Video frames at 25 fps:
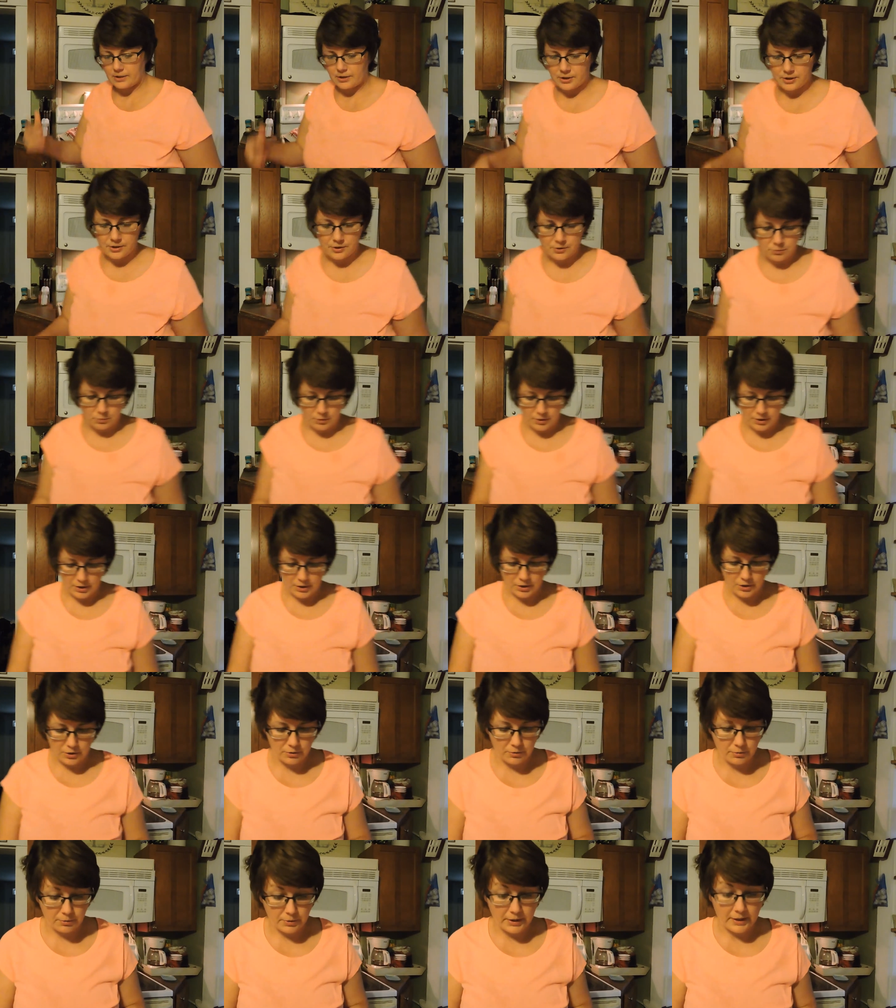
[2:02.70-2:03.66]
you just want to
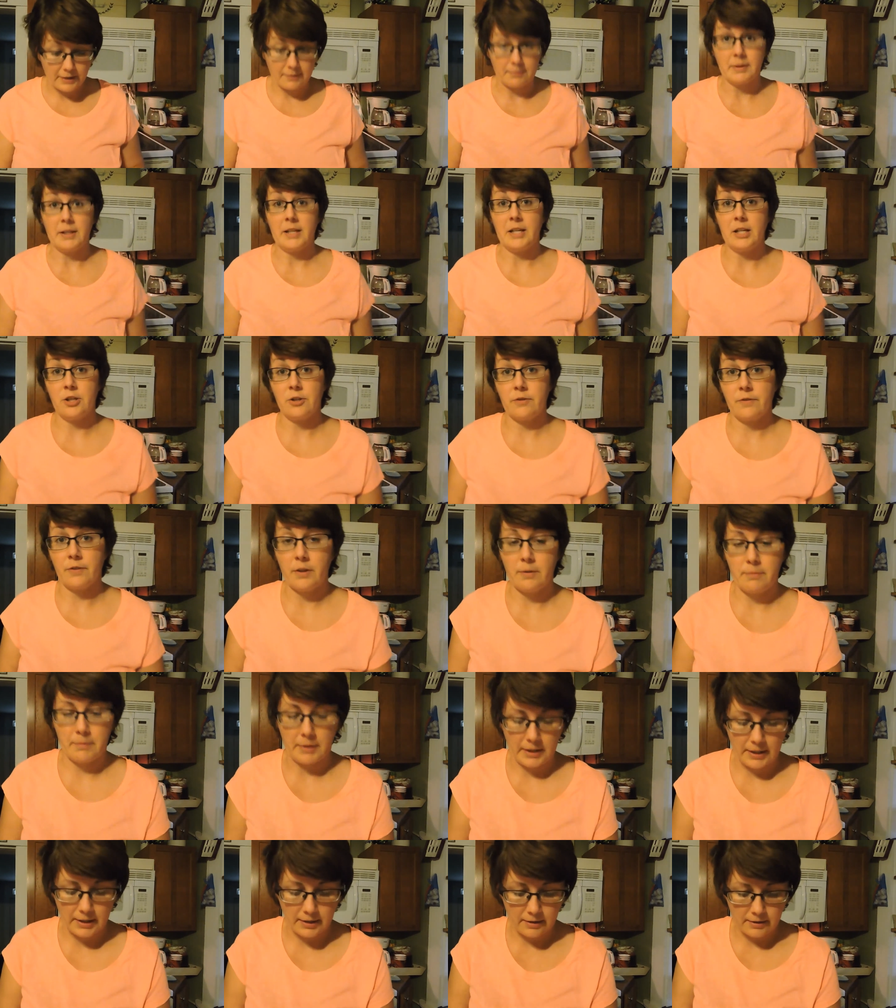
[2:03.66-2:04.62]
do them each for a
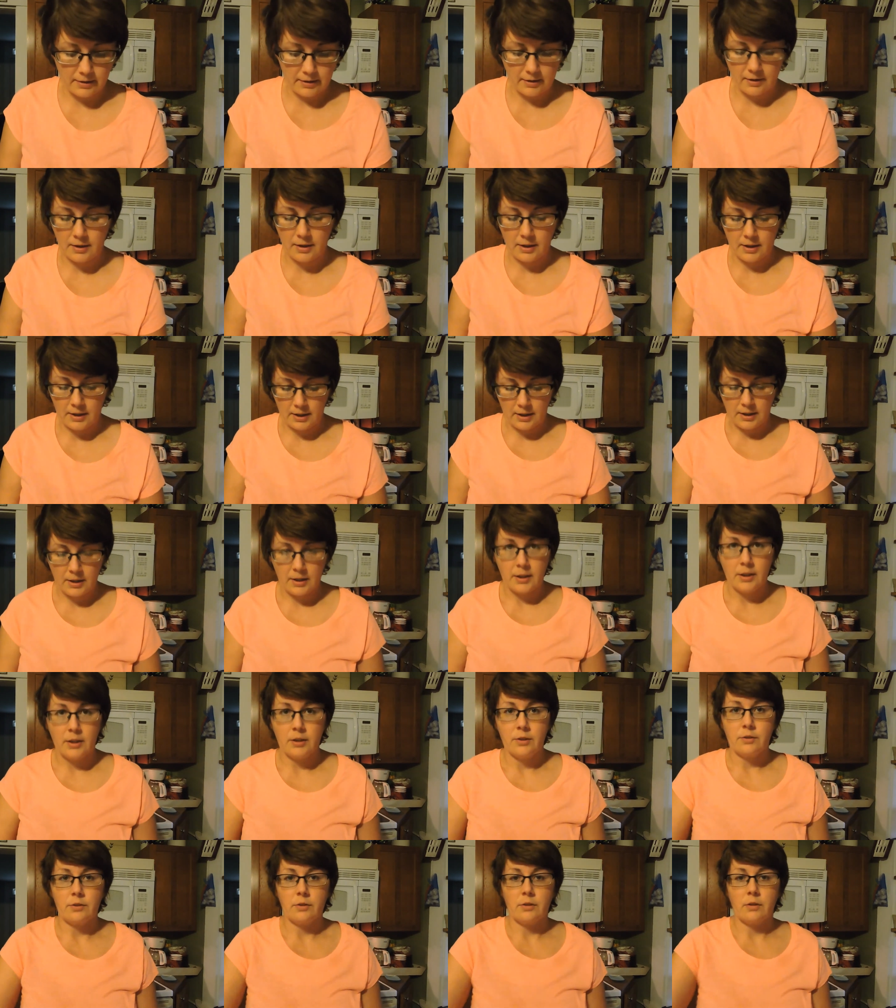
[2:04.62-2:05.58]
minute.
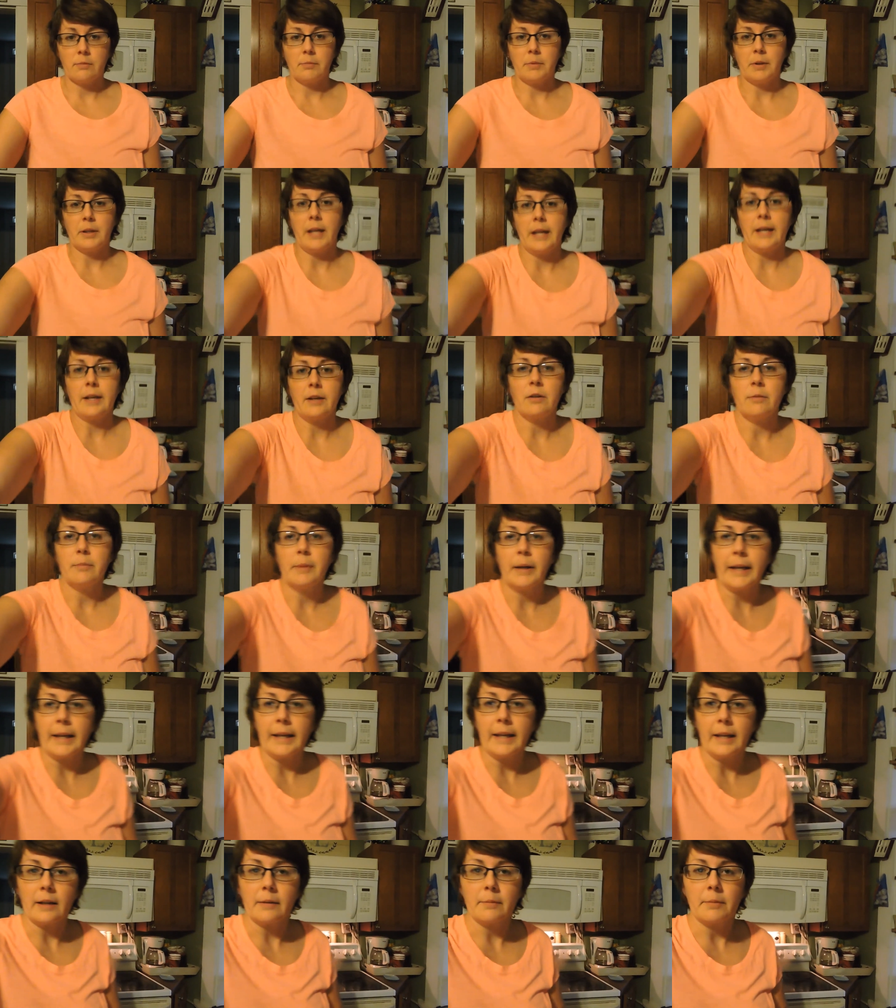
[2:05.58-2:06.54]
So I'm going to angle my
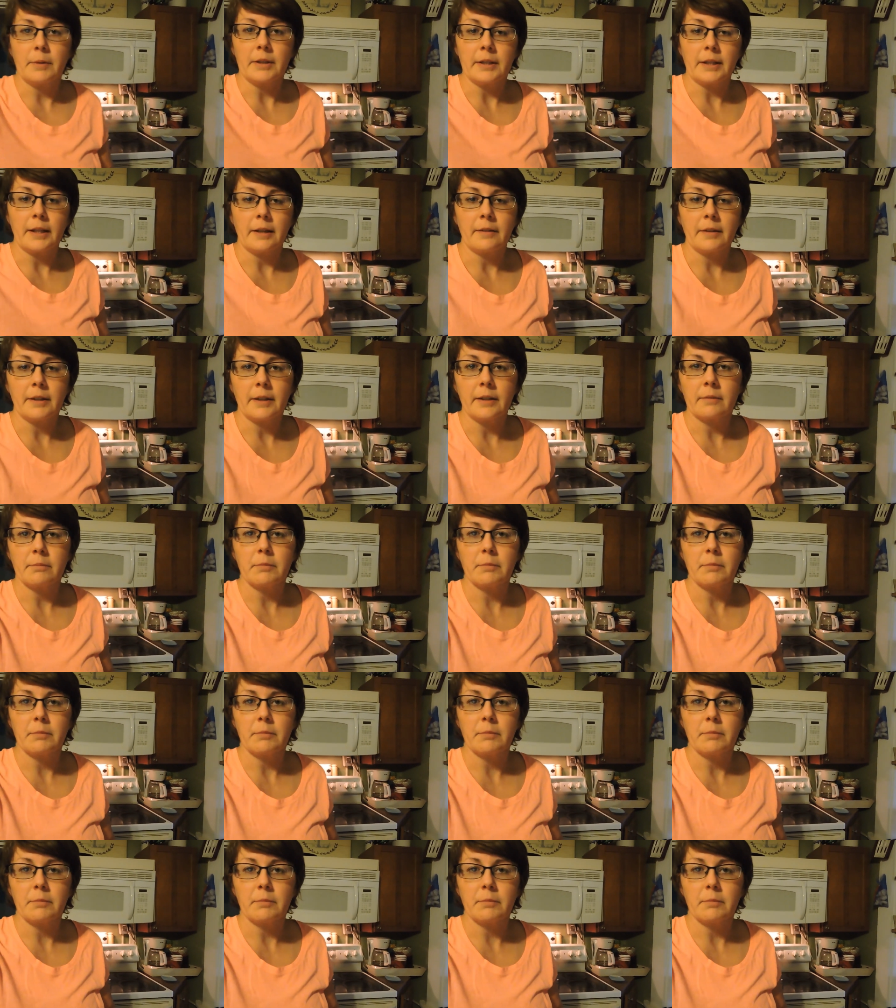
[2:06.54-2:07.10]
camera down here.